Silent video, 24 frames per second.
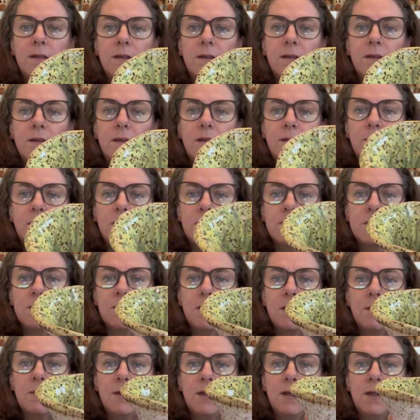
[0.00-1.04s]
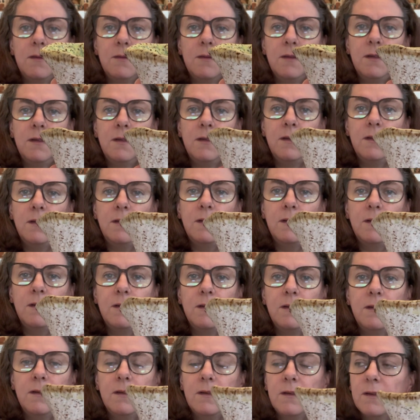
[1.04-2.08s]
It works quite well.
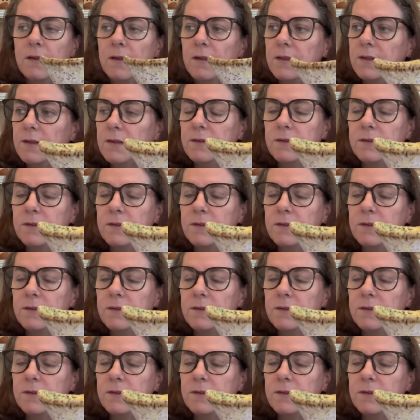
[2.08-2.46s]
I